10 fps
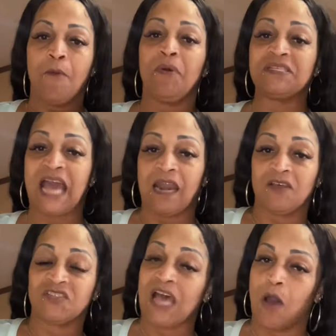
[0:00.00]
But it's got a
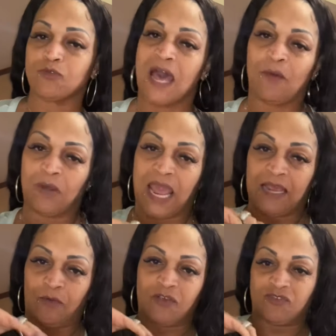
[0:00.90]
little salt, so I didn't want to
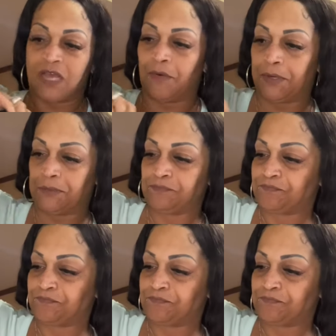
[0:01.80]
add no extra salt in it.